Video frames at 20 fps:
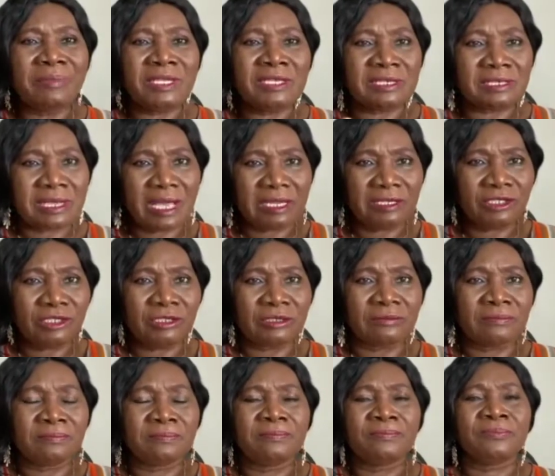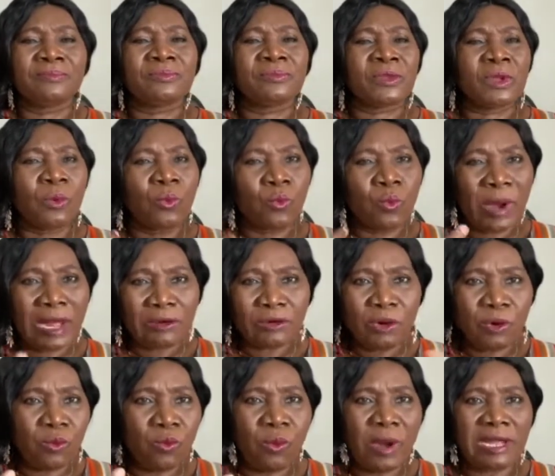discussion,
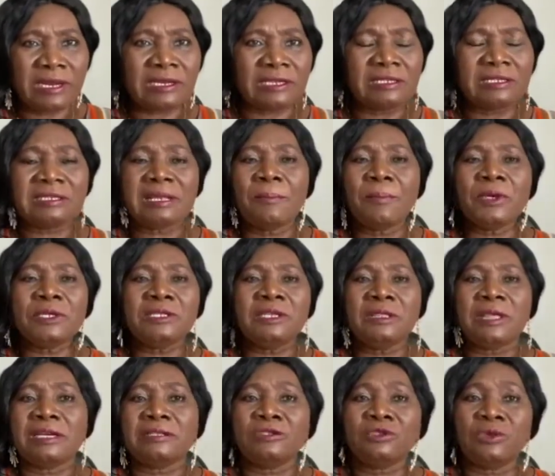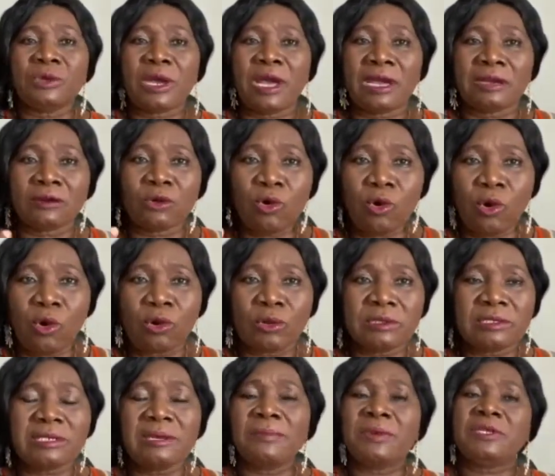one-on-one, somebody that you can call,
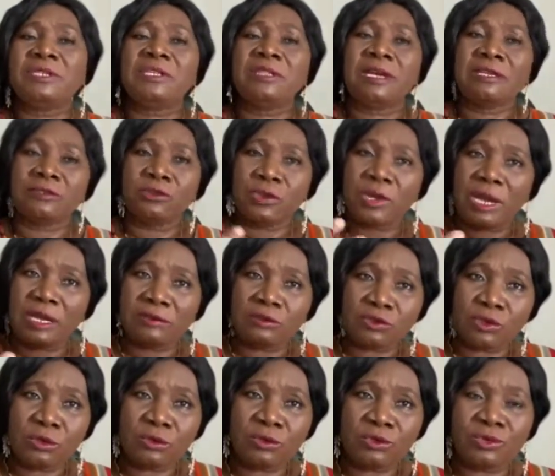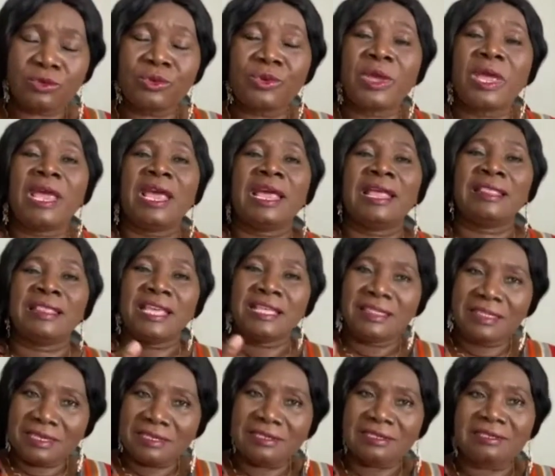somebody that you can talk to, then
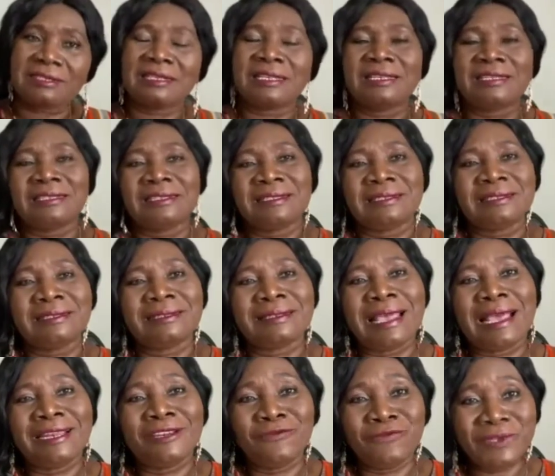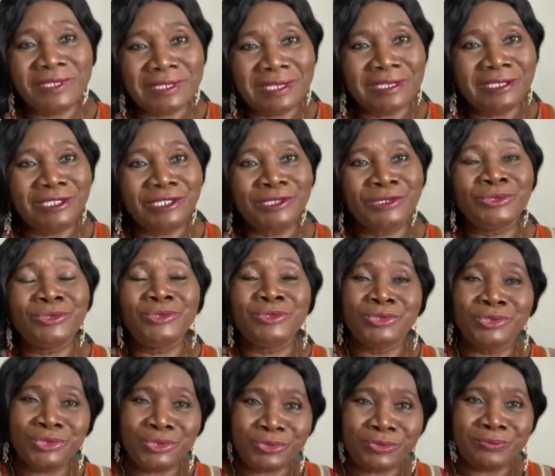this is an invitation
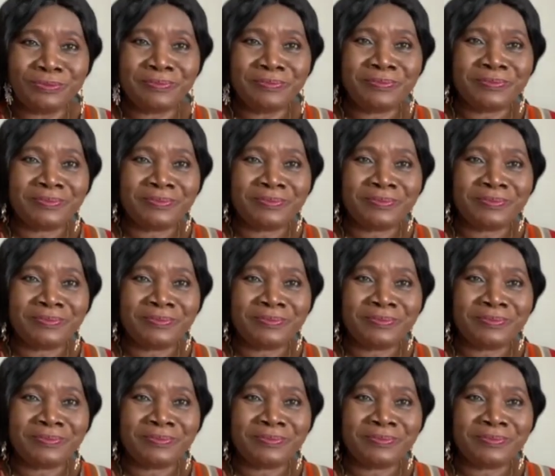to you.